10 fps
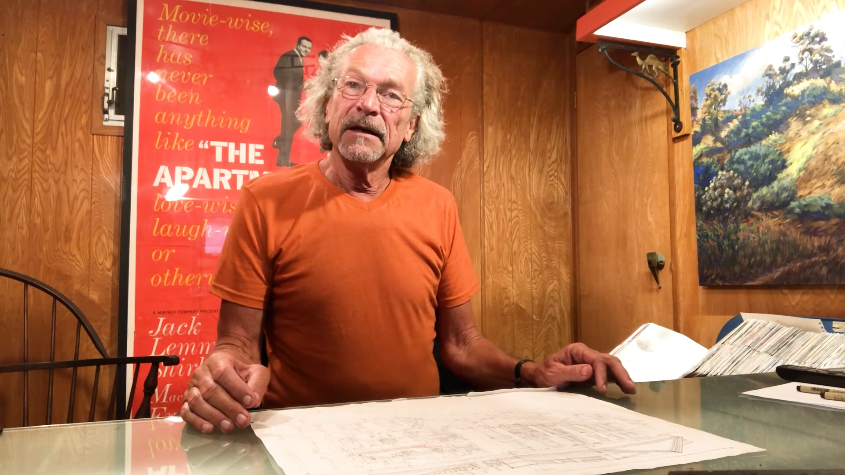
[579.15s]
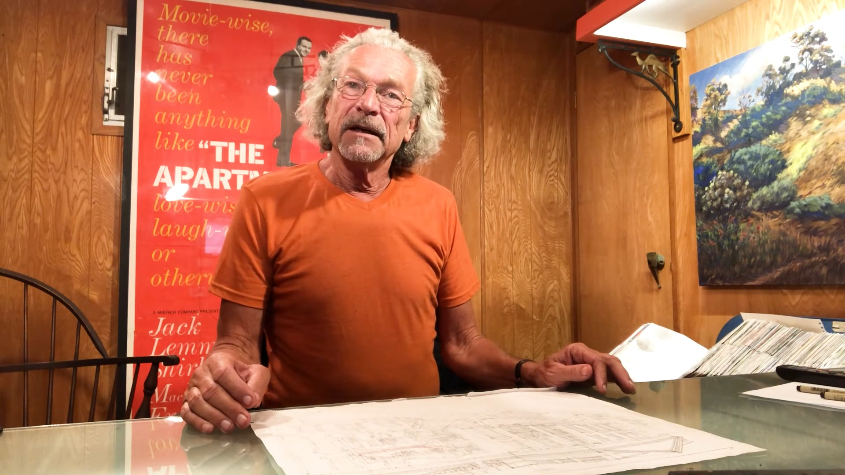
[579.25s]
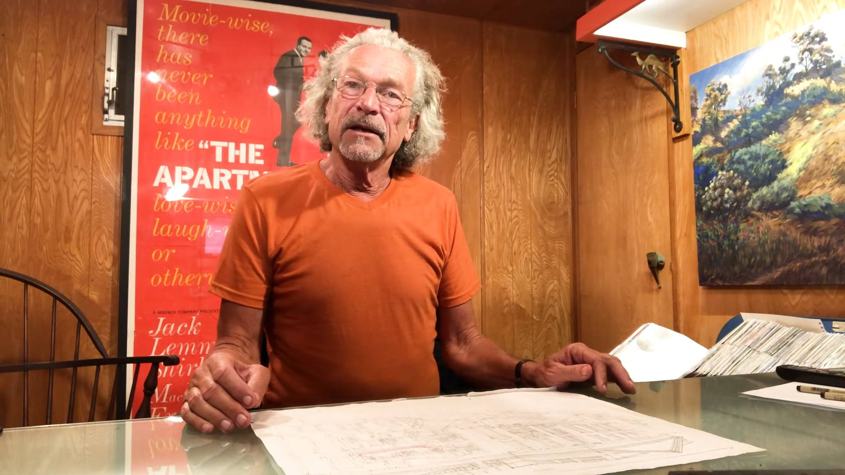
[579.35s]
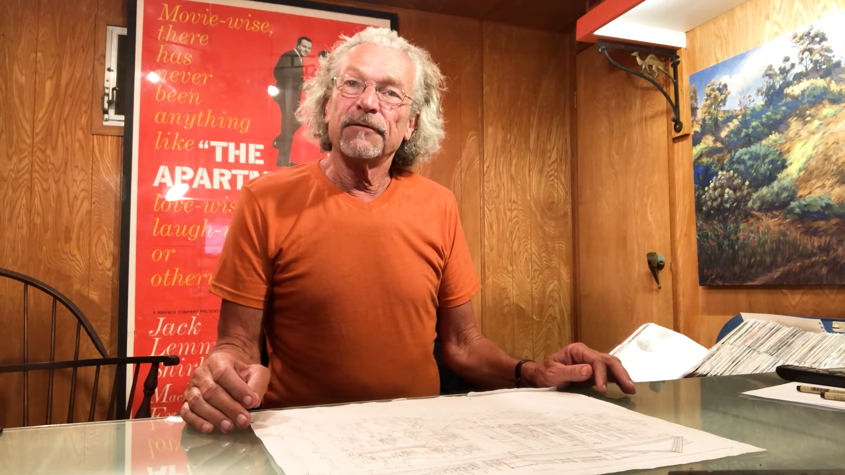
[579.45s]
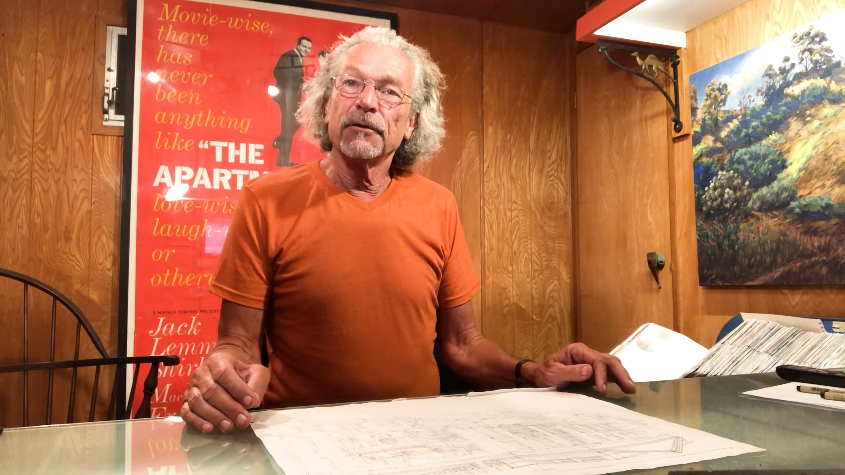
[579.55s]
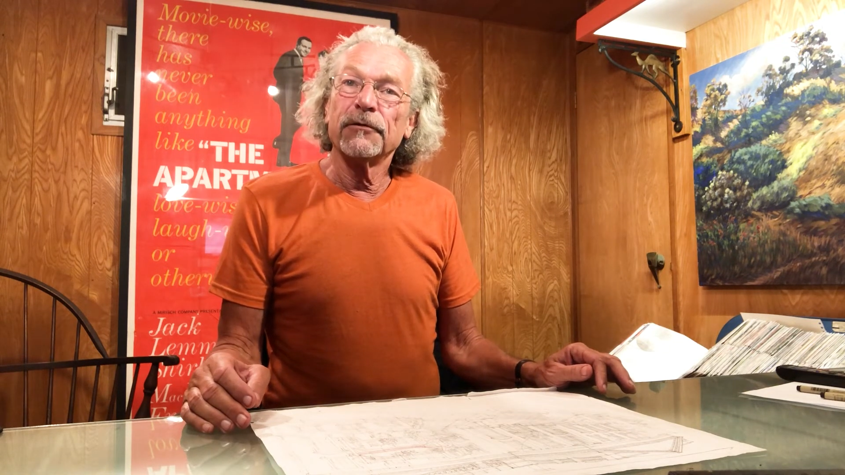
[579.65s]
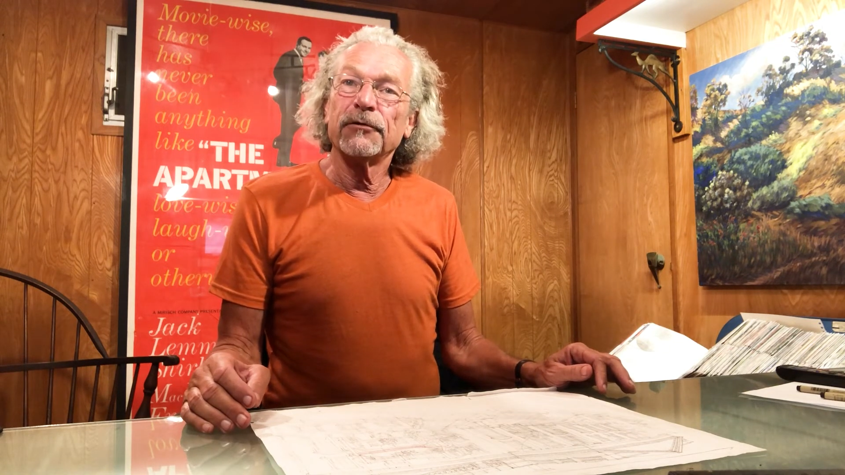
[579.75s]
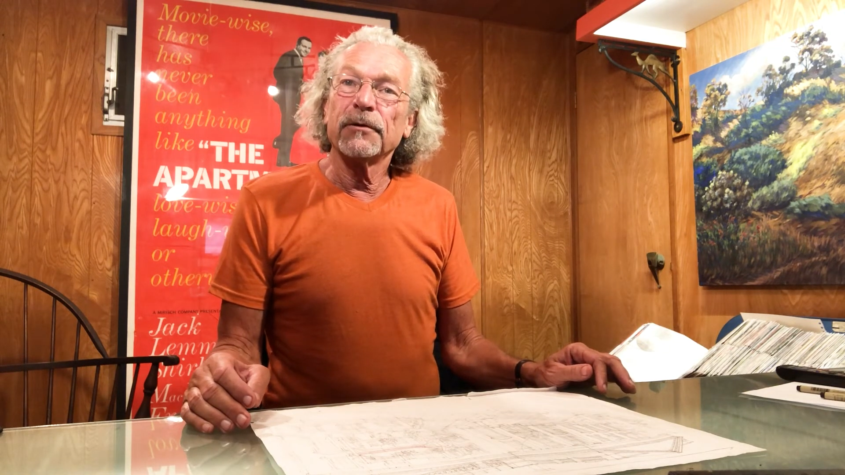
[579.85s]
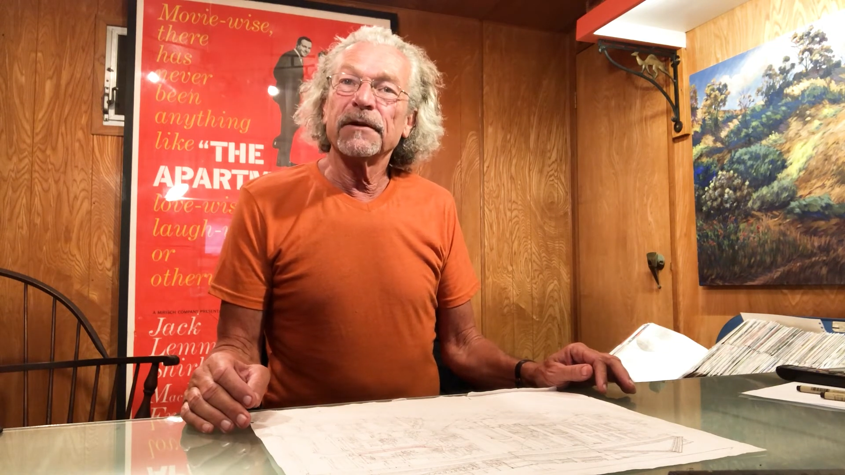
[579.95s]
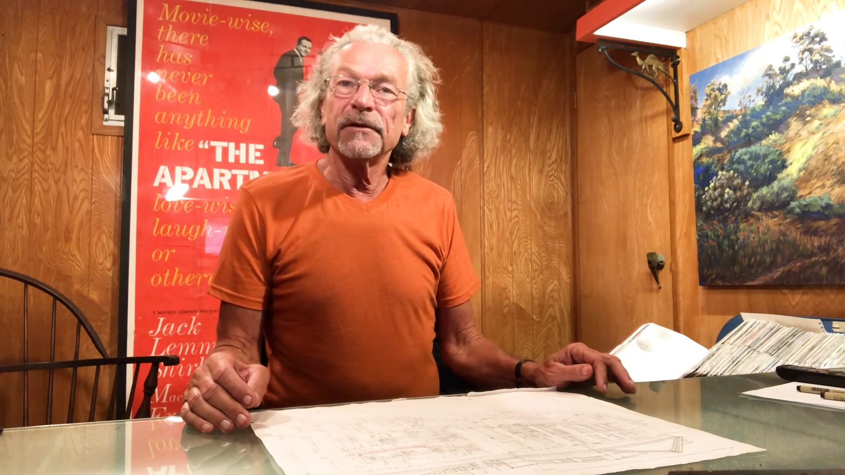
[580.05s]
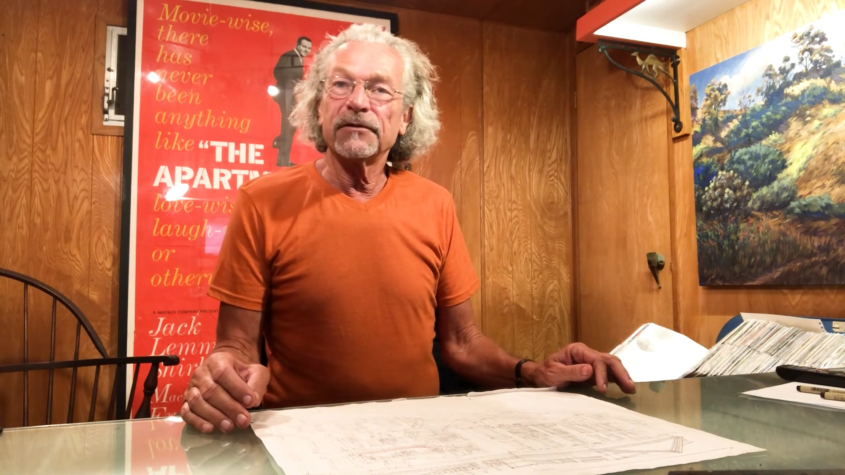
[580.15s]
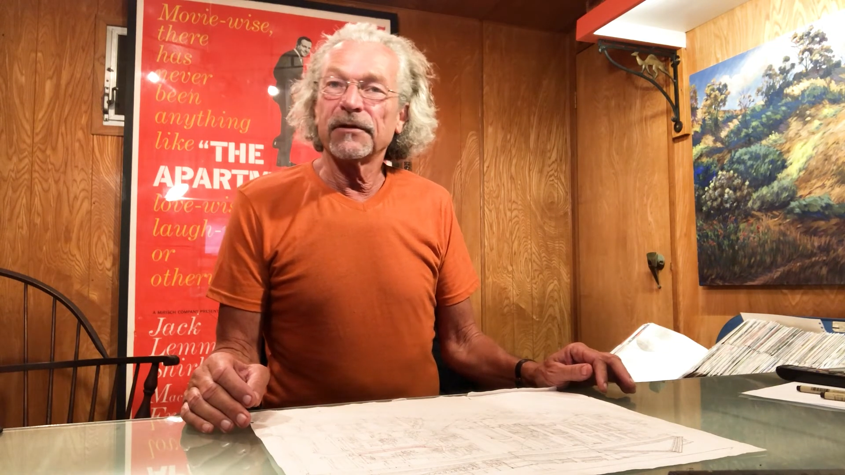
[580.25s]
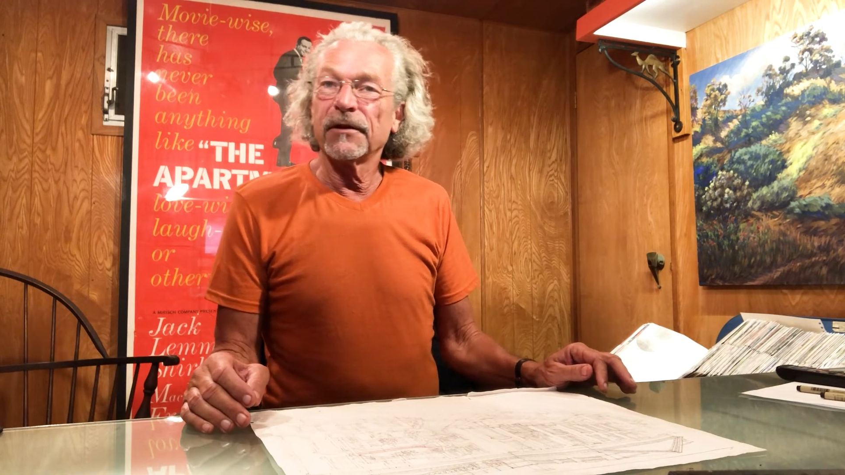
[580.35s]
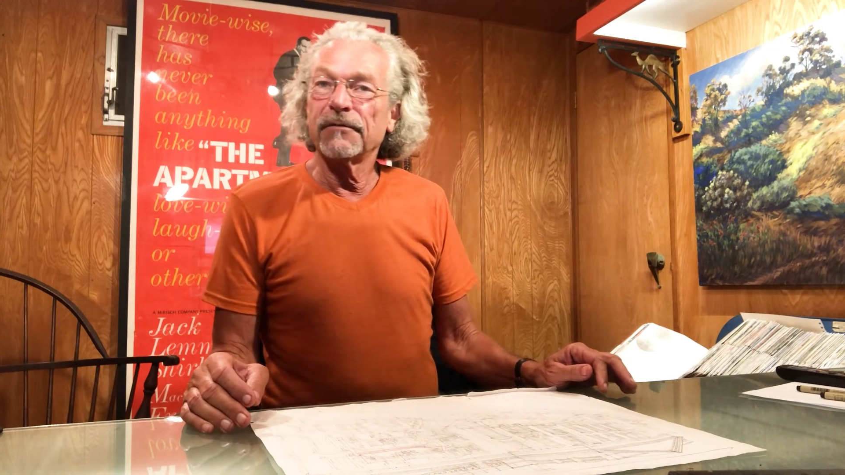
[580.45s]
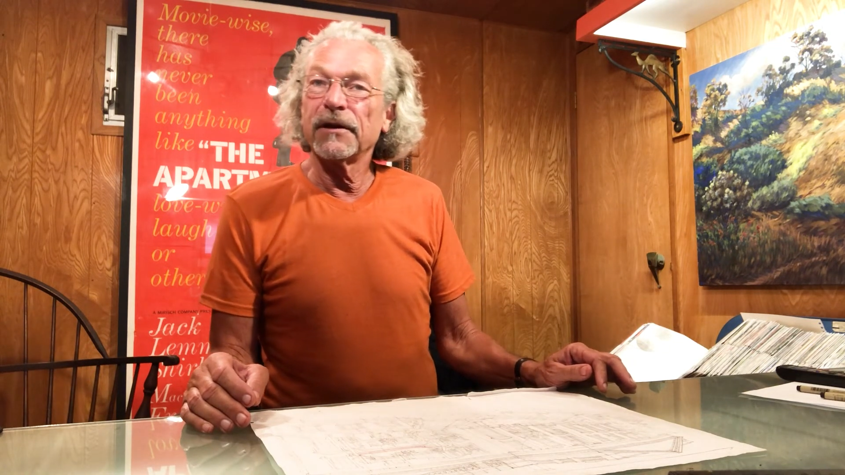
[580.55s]
If you're enjoying these
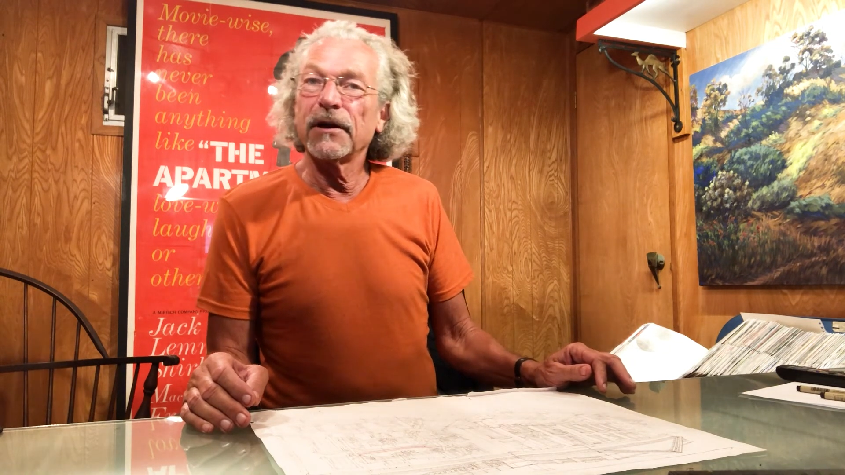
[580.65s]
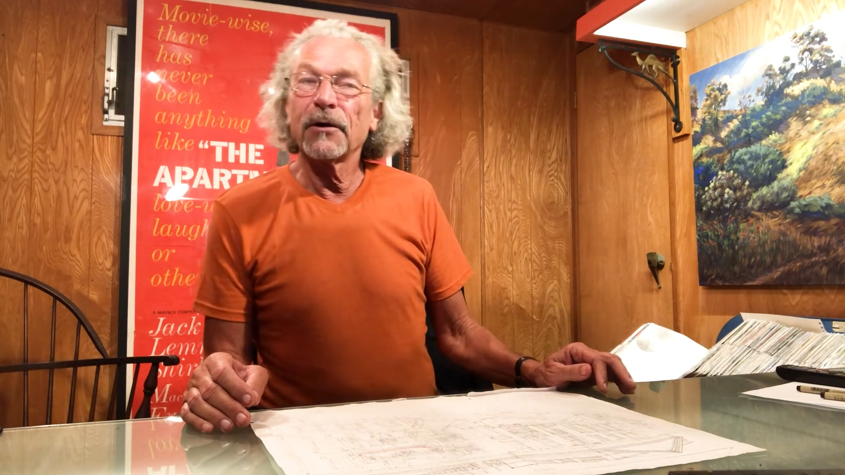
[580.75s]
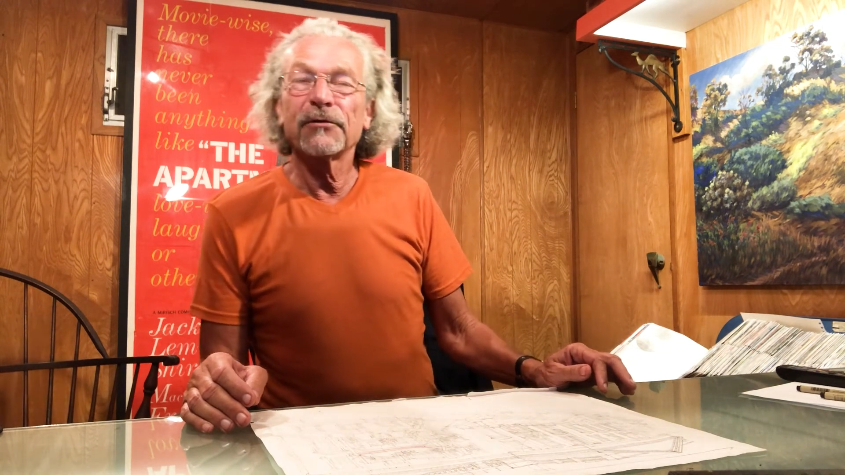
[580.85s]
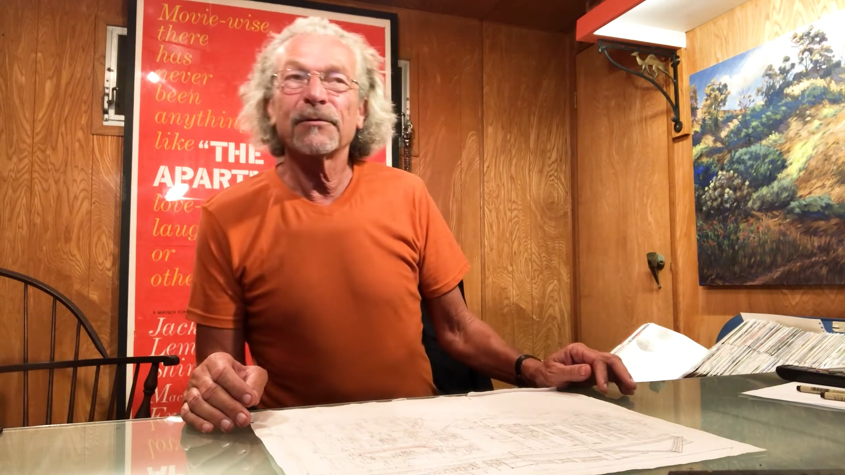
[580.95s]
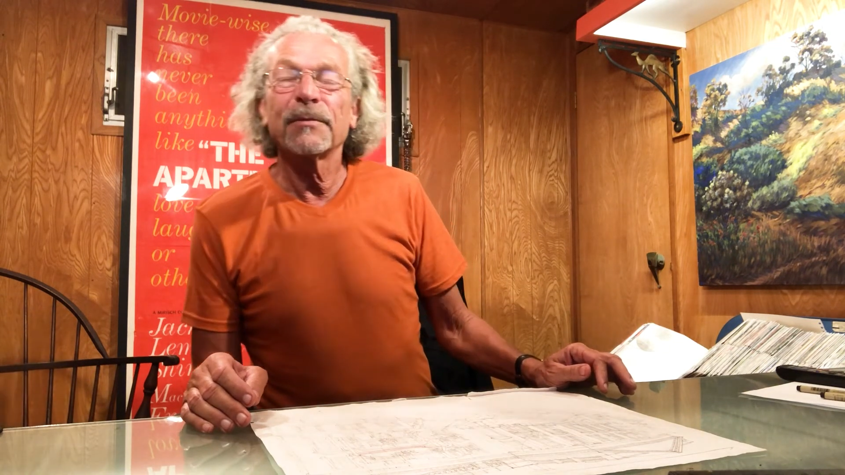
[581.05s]
videos,